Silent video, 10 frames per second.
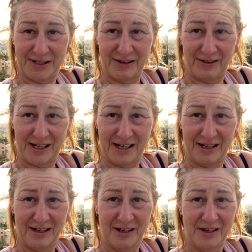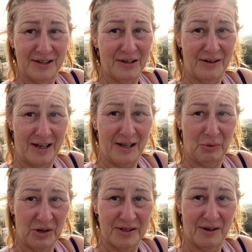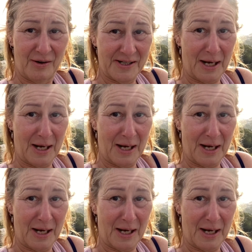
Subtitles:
in there. So there was, I was